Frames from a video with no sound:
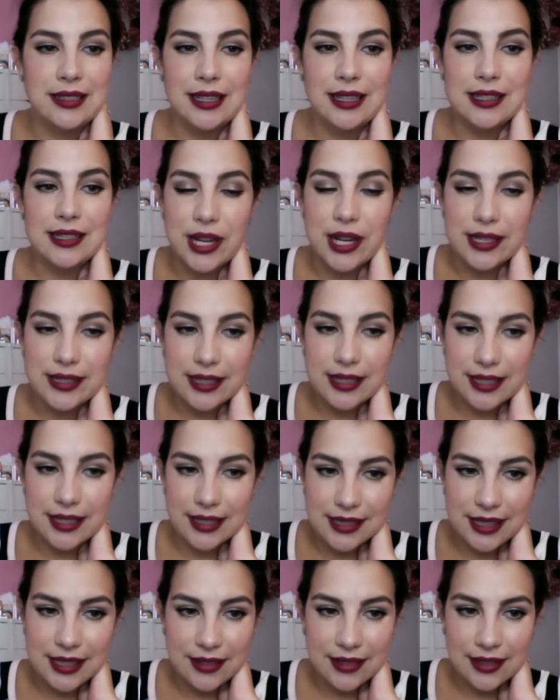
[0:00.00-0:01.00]
And
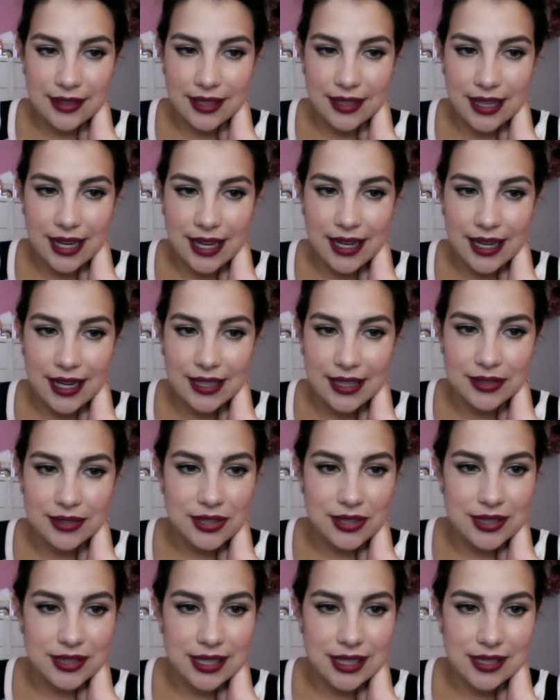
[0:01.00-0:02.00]
Jessica's here today, and
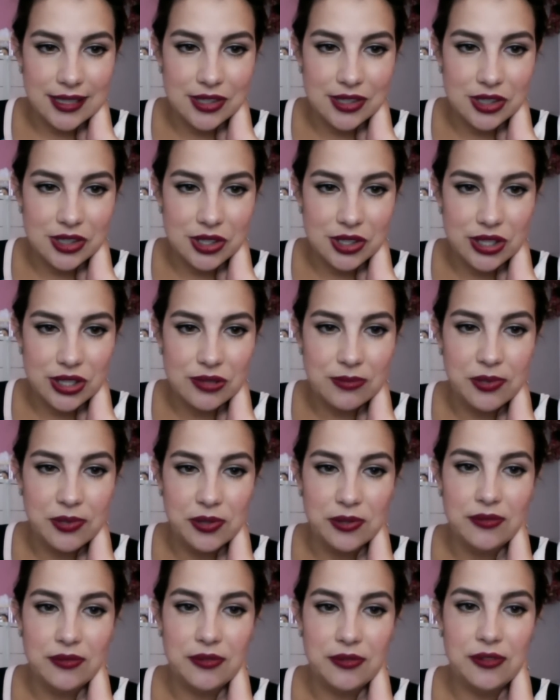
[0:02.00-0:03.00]
she says she just
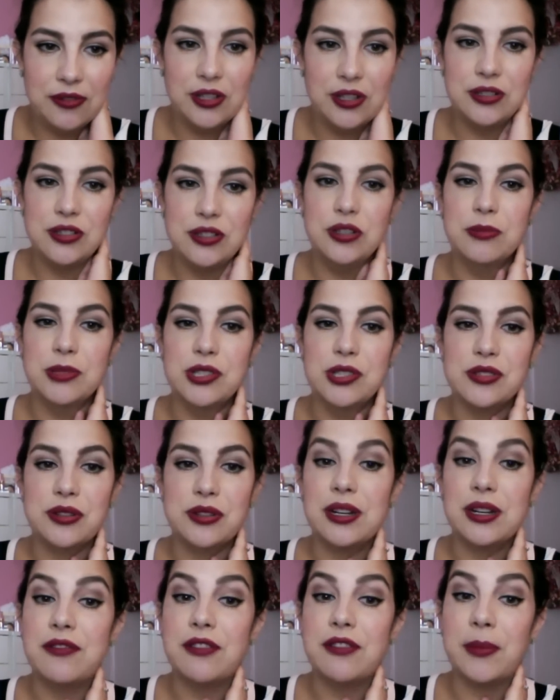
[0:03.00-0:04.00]
moved to
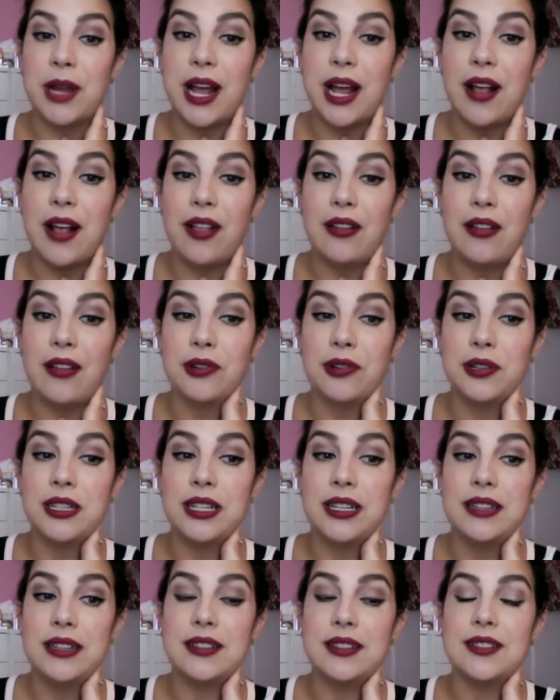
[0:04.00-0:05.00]
Missouri from
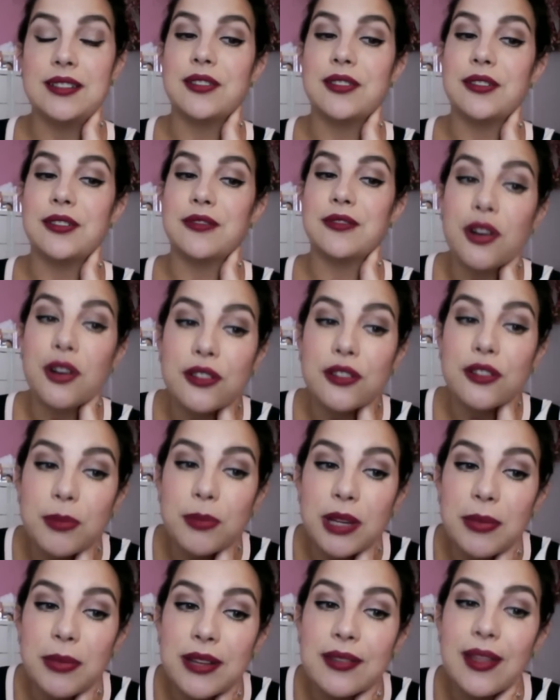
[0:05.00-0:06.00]
California, and this is her first
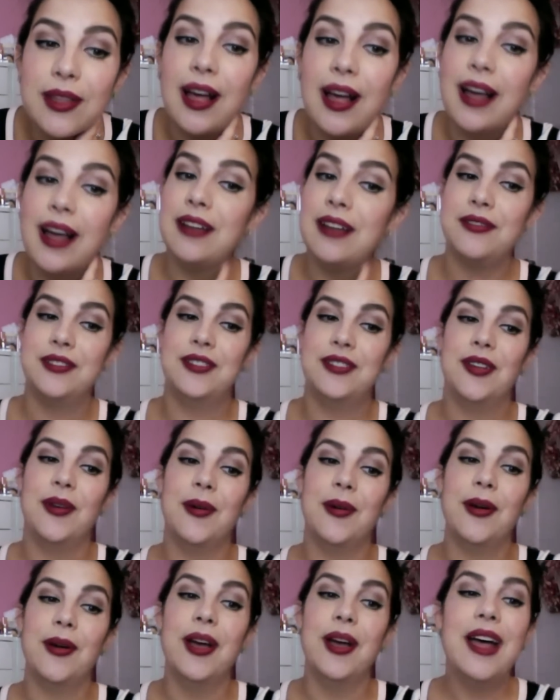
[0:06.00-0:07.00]
BB Live. So
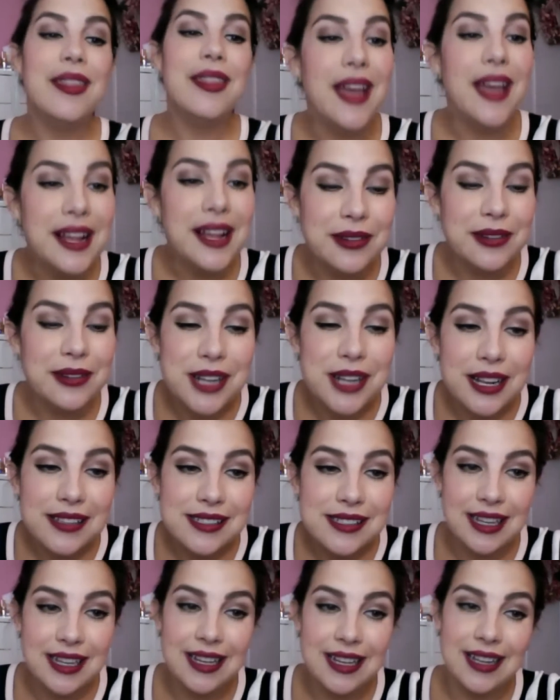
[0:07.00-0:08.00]
thank you,
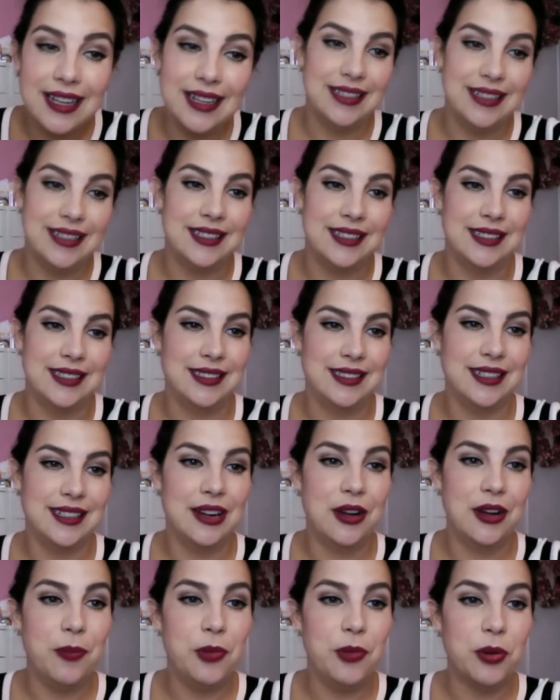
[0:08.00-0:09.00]
Jessica. I
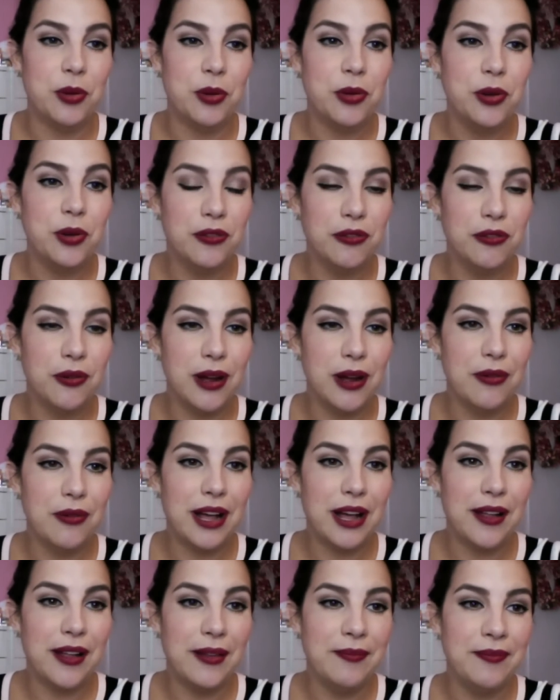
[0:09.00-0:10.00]
hope your move went
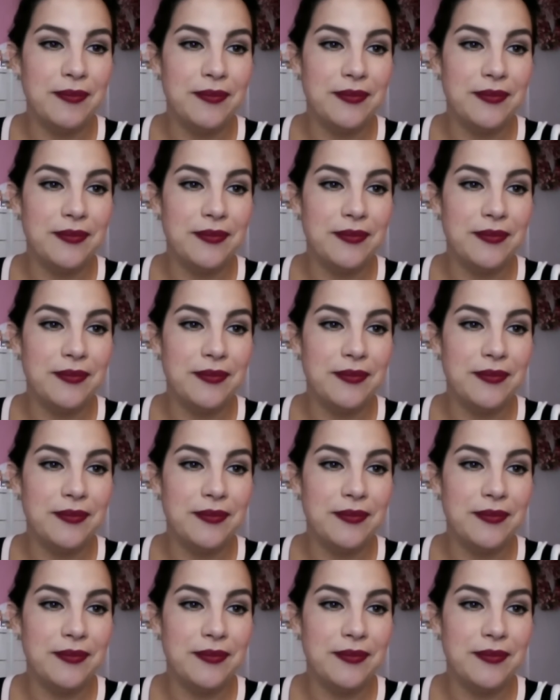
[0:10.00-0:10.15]
well.